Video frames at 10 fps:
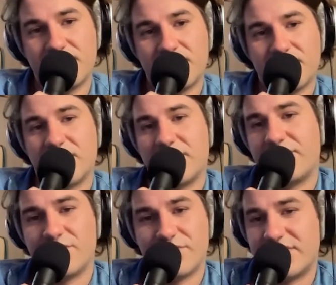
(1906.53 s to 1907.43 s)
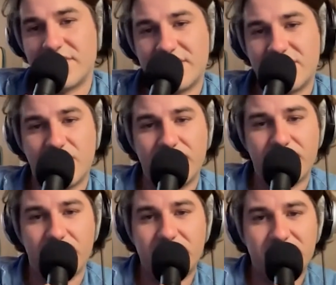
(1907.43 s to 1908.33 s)
Very so, cool. Like 20
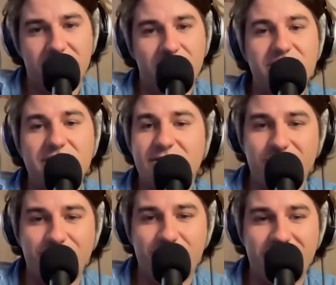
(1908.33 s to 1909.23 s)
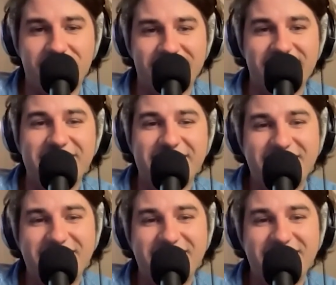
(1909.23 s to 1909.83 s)
friends. So that was like a nerve-wracking